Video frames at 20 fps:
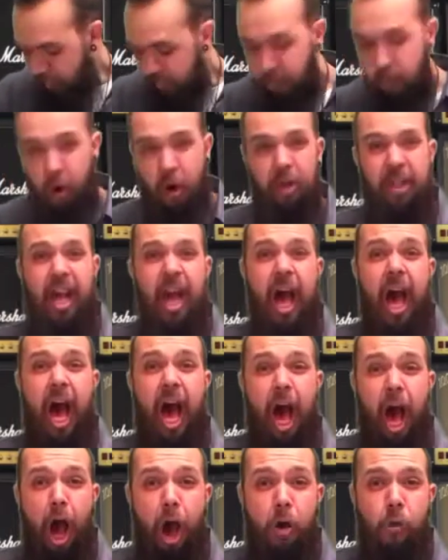we've got
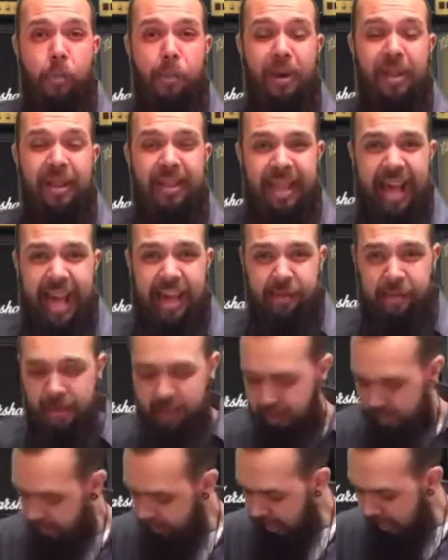open
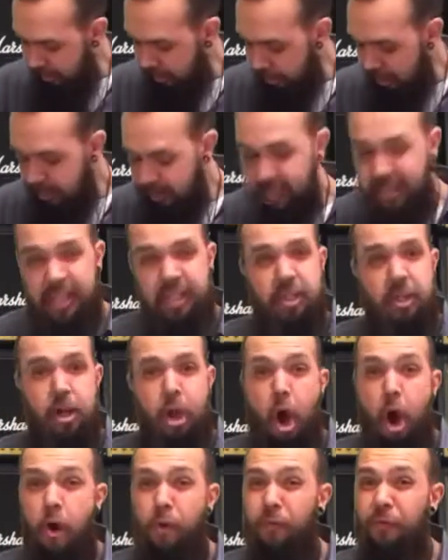David, that means there's
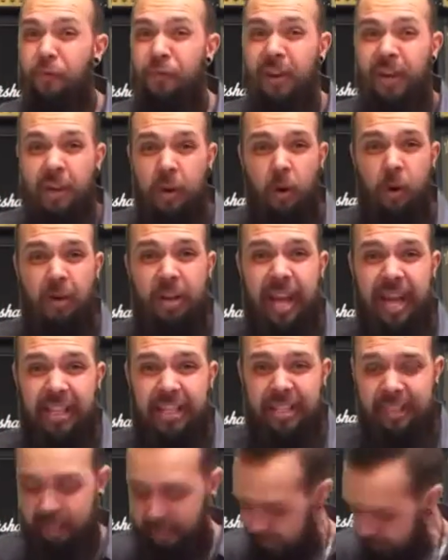no finger on that
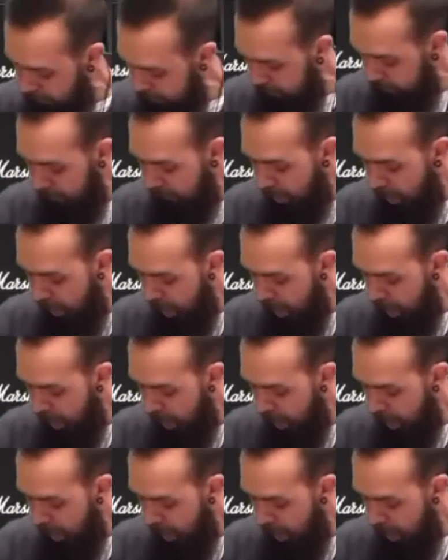string.